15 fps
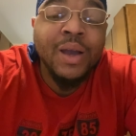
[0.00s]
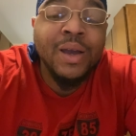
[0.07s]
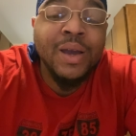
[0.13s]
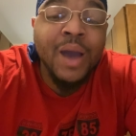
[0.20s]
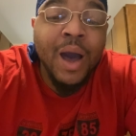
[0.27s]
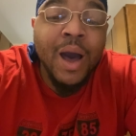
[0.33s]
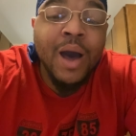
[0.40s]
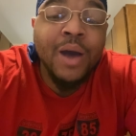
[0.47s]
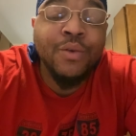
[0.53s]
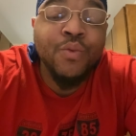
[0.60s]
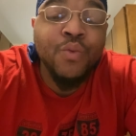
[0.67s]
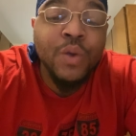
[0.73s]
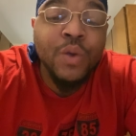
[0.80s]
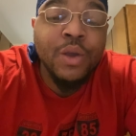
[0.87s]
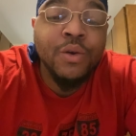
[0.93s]
God
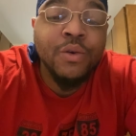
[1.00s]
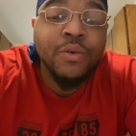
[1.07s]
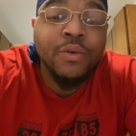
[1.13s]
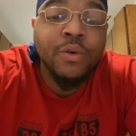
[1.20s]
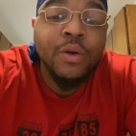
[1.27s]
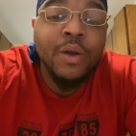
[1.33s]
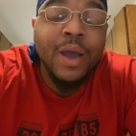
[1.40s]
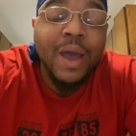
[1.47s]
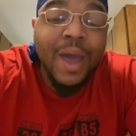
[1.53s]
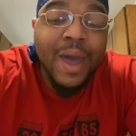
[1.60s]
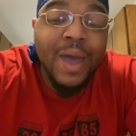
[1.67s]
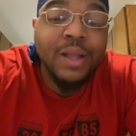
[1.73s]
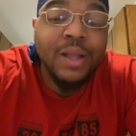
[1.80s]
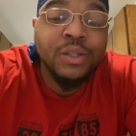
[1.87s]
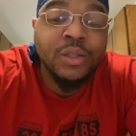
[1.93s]
will
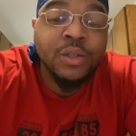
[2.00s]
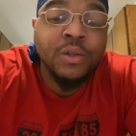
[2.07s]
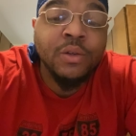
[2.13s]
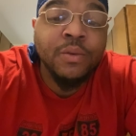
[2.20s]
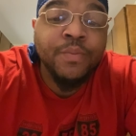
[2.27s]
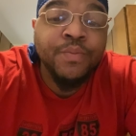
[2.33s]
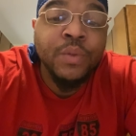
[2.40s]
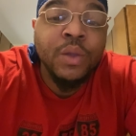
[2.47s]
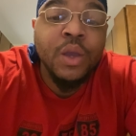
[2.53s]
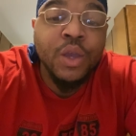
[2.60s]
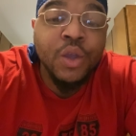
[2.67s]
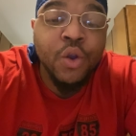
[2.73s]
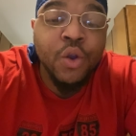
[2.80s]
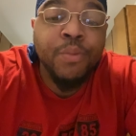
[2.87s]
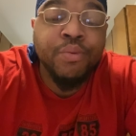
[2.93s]
answer
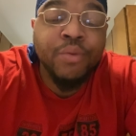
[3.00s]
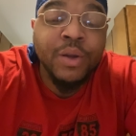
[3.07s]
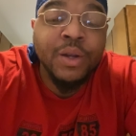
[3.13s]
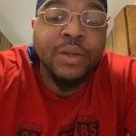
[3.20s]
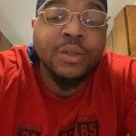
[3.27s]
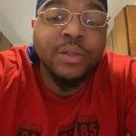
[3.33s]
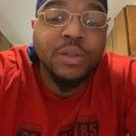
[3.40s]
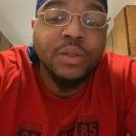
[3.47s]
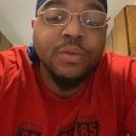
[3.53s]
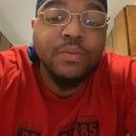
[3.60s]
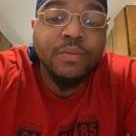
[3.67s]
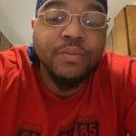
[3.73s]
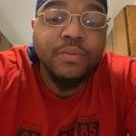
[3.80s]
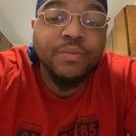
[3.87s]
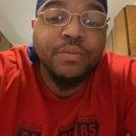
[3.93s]
your prayers.
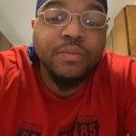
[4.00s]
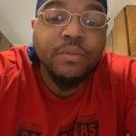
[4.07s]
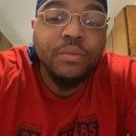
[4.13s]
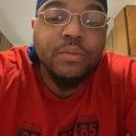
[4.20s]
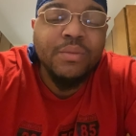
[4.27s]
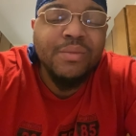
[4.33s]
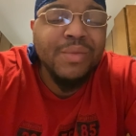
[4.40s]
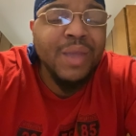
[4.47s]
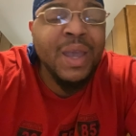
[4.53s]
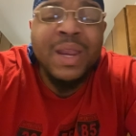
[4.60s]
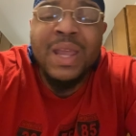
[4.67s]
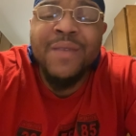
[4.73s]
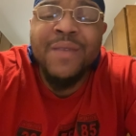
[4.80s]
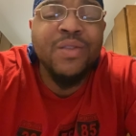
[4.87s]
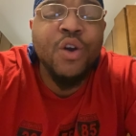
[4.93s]
And
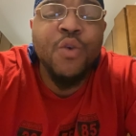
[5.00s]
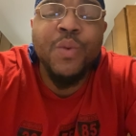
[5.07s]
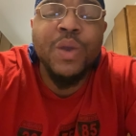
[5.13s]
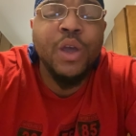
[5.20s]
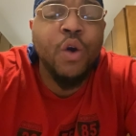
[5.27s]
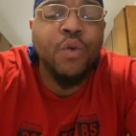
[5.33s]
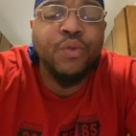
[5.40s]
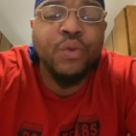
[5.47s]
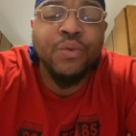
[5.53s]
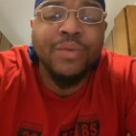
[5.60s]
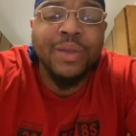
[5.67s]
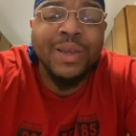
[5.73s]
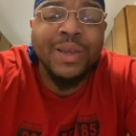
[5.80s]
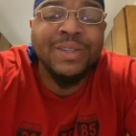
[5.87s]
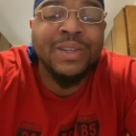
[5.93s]
even though we go through
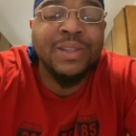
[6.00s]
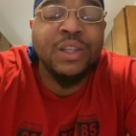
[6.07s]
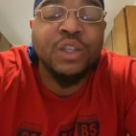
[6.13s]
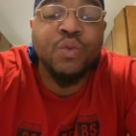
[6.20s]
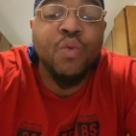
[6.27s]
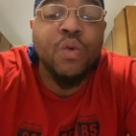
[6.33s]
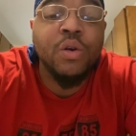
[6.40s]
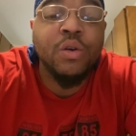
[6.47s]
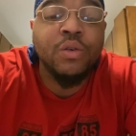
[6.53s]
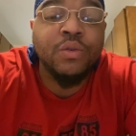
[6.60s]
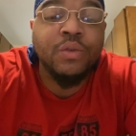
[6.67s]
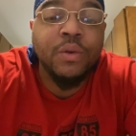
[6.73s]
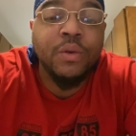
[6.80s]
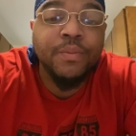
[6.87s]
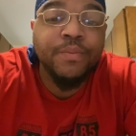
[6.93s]
things in this
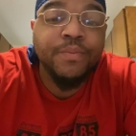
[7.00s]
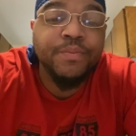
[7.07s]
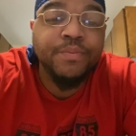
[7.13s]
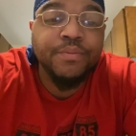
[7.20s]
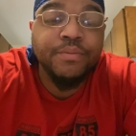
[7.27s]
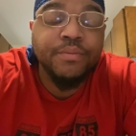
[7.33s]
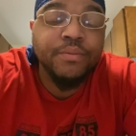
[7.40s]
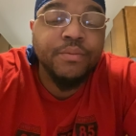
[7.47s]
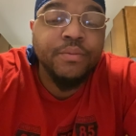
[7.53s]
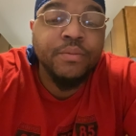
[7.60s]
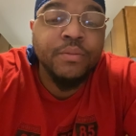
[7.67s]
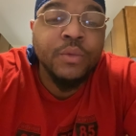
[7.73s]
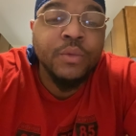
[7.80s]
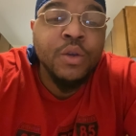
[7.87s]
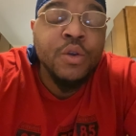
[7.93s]
world,
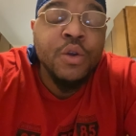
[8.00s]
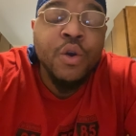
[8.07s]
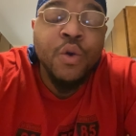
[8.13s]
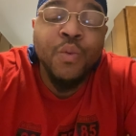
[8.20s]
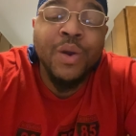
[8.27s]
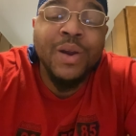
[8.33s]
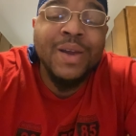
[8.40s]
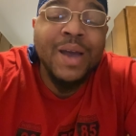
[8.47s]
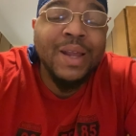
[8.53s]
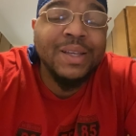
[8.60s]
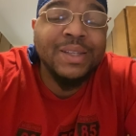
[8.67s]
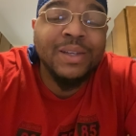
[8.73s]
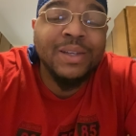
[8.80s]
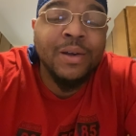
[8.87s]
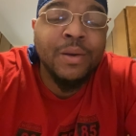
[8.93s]
we're
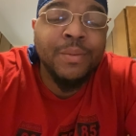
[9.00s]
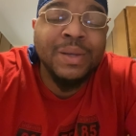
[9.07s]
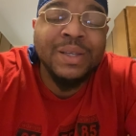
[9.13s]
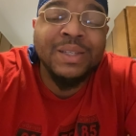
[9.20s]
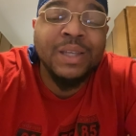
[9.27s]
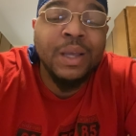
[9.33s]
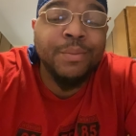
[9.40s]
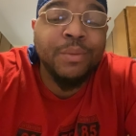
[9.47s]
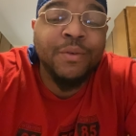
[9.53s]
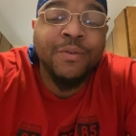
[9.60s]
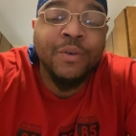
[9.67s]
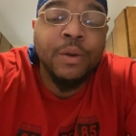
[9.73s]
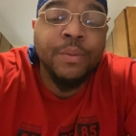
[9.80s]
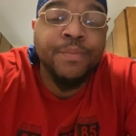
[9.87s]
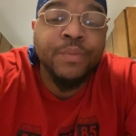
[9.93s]
not exempt
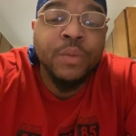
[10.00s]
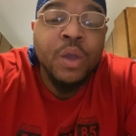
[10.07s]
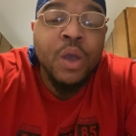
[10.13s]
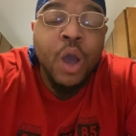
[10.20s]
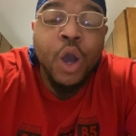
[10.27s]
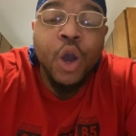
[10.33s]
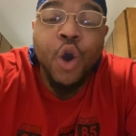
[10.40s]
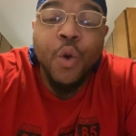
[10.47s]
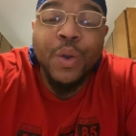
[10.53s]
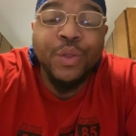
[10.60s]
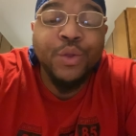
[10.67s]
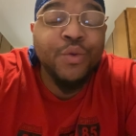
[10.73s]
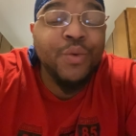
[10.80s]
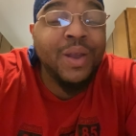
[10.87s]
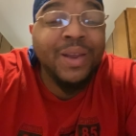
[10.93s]
from going
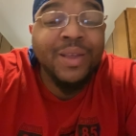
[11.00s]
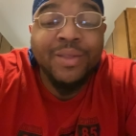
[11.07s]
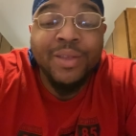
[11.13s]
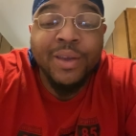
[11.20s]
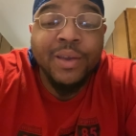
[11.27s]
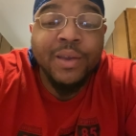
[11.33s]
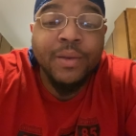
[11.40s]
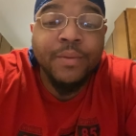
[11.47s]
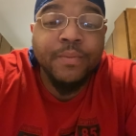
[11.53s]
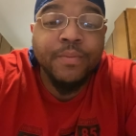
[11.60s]
through anything.